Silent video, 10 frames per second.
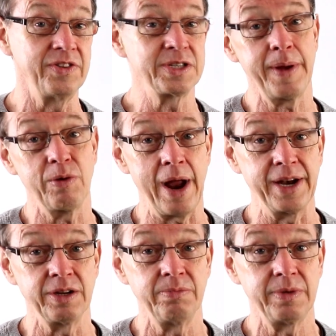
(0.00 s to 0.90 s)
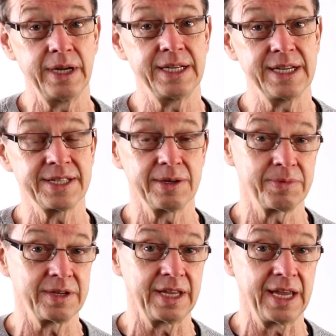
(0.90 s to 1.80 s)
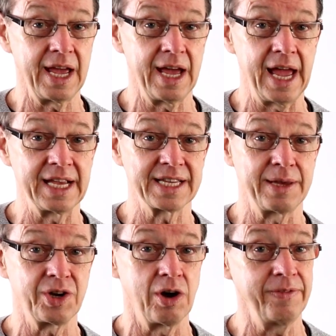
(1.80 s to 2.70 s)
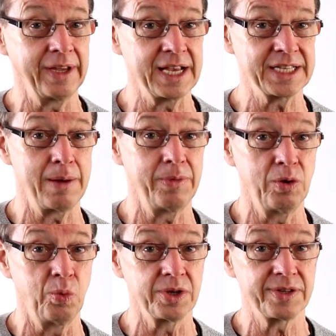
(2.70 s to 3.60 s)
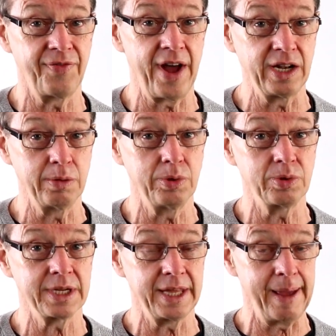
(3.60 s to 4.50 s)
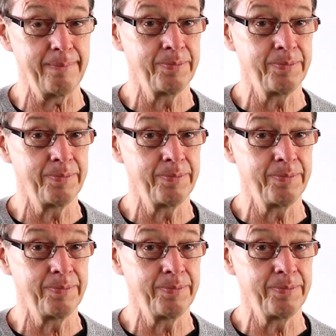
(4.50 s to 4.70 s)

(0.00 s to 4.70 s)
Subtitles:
It's a bit random. It is up to the driving examiner what's available to them.